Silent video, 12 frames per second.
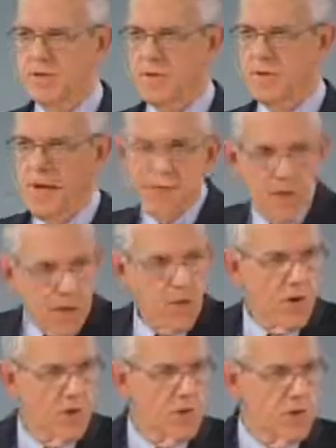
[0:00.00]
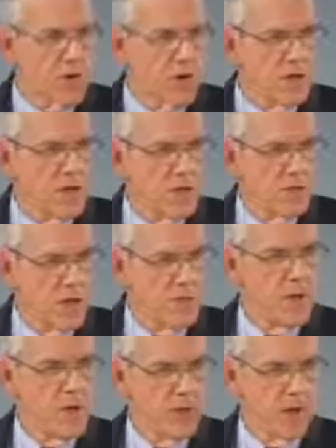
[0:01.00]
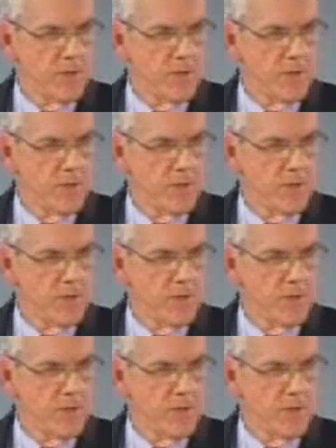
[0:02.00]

That's their interpretation of dominion.